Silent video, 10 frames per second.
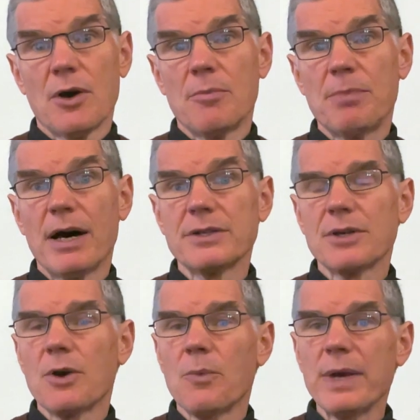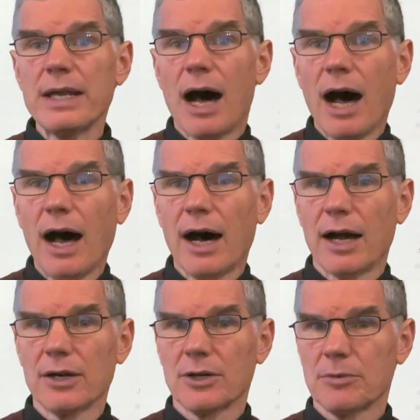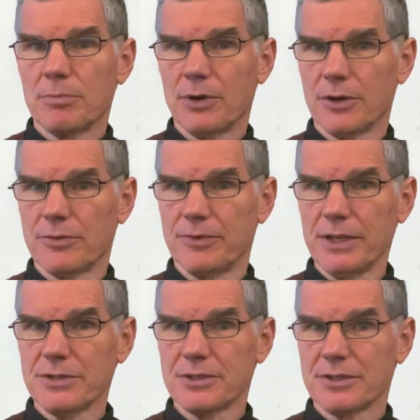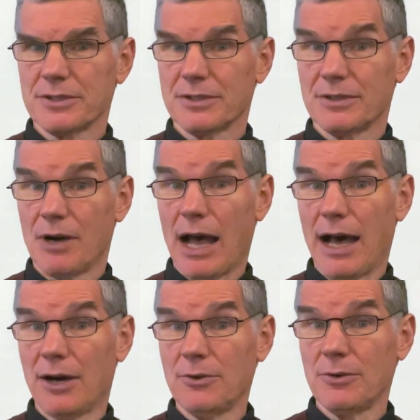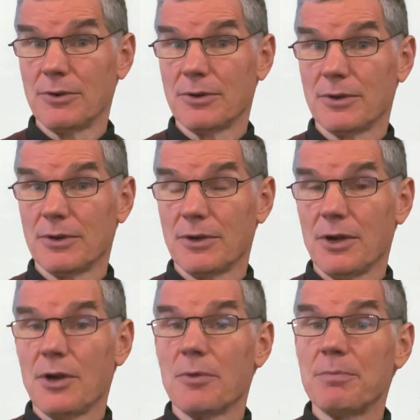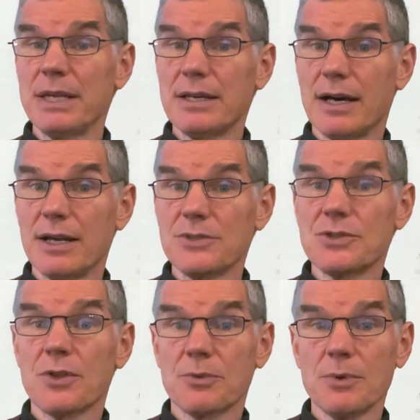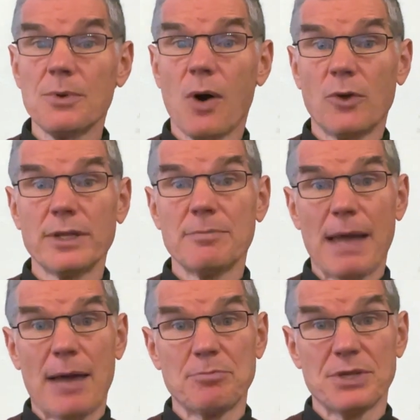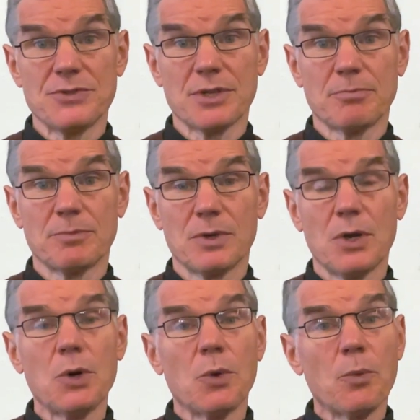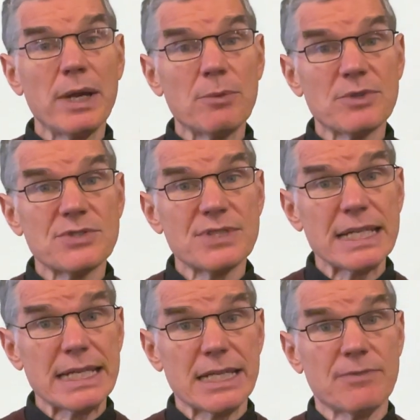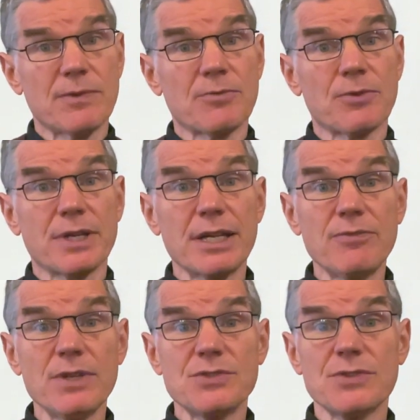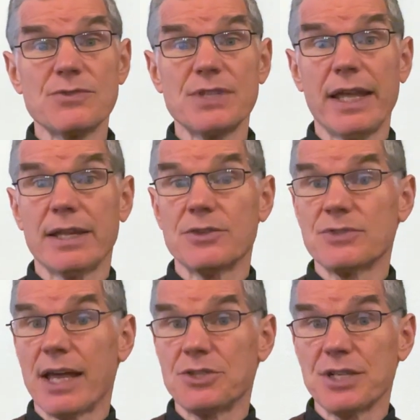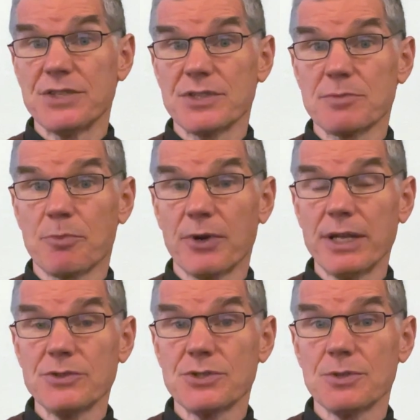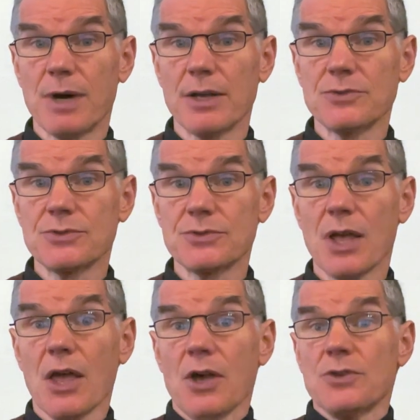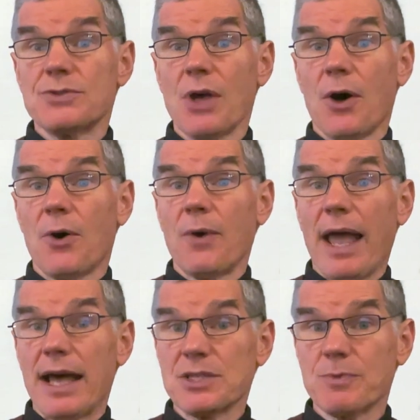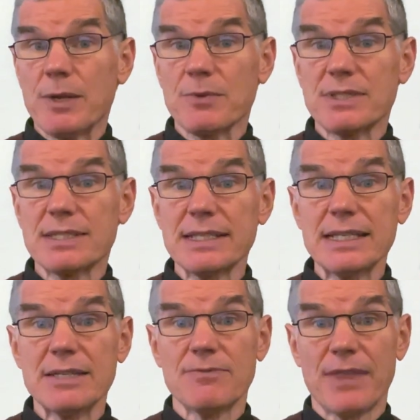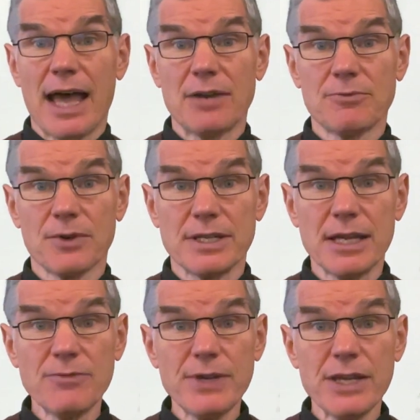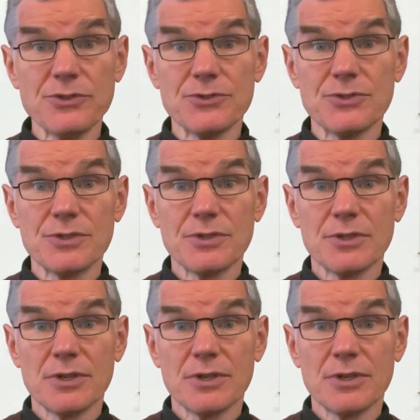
But we are perfect. How? Because through holy baptism, we receive the forgiveness of sins that Jesus brings to us. So as we receive that forgiveness,